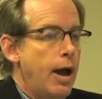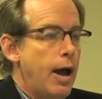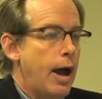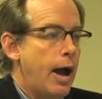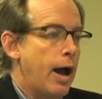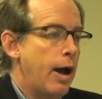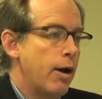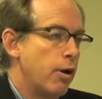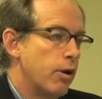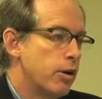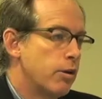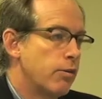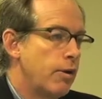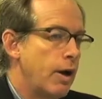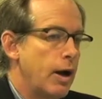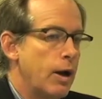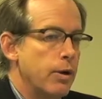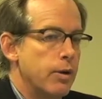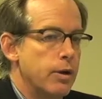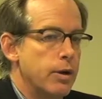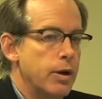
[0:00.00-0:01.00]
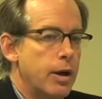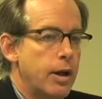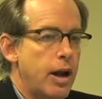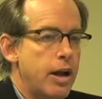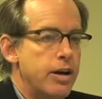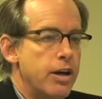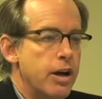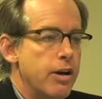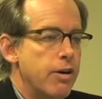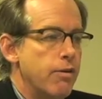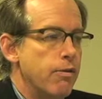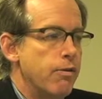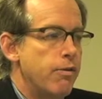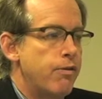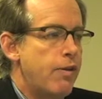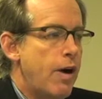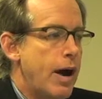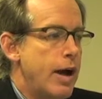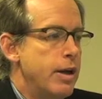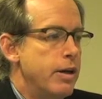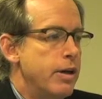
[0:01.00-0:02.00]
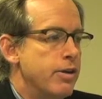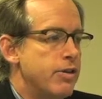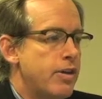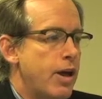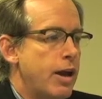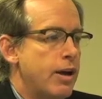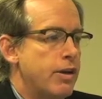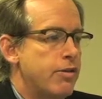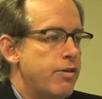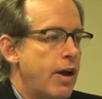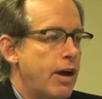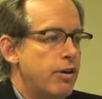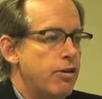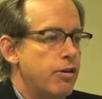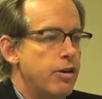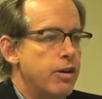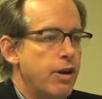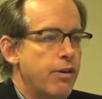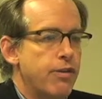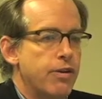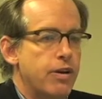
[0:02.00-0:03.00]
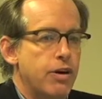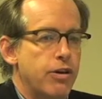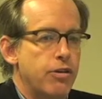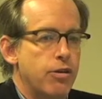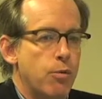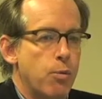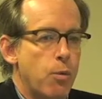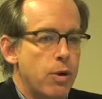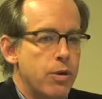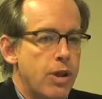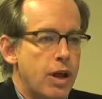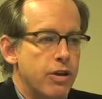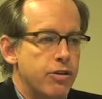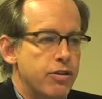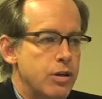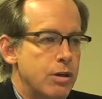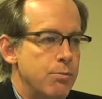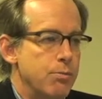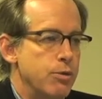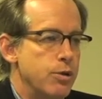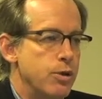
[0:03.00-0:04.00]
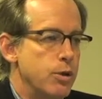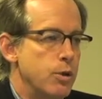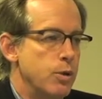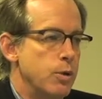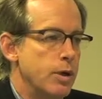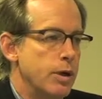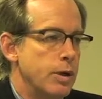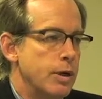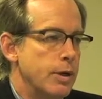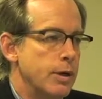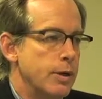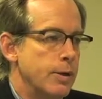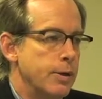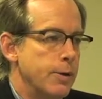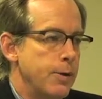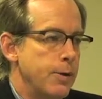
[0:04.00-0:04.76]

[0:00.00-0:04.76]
I looked around, and I didn't find a satisfactory definition, one that seemed to uh,